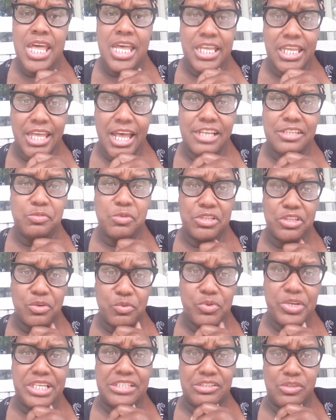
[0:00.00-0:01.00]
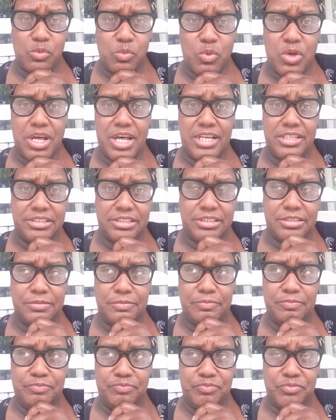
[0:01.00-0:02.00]
guess what the reason was?
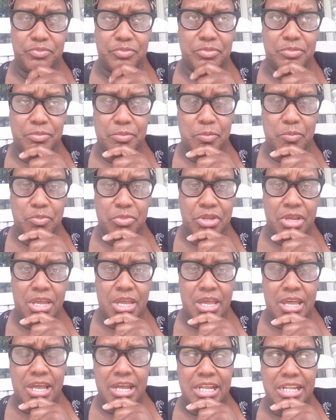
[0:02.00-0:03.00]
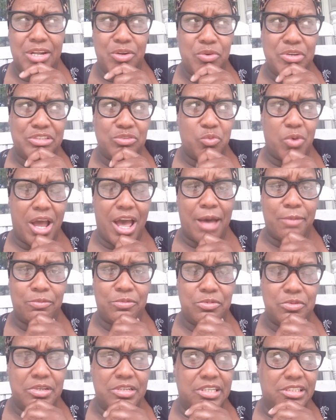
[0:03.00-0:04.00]
the reason why
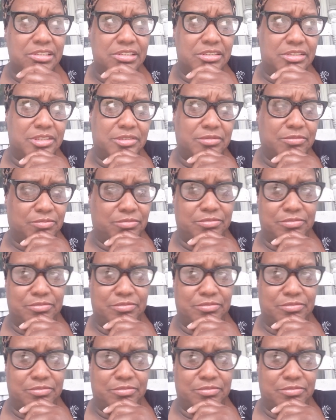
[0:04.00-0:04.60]
I'm is